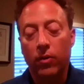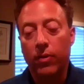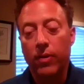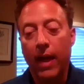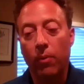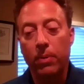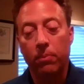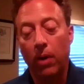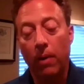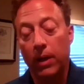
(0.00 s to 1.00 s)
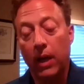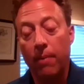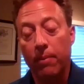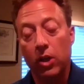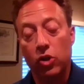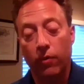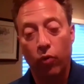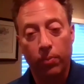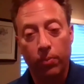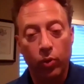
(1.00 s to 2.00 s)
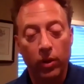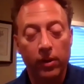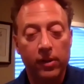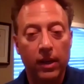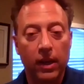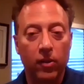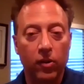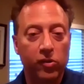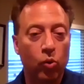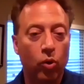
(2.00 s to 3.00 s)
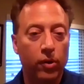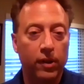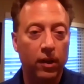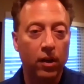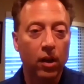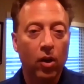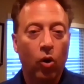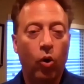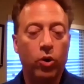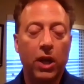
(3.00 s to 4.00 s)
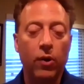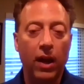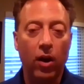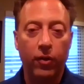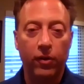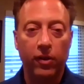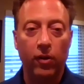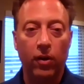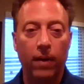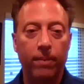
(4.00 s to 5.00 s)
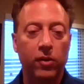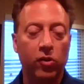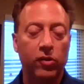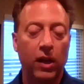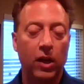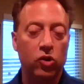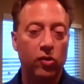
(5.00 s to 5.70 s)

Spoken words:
that'll be probably a combination of work between the city and the schools and Orange County Health Association.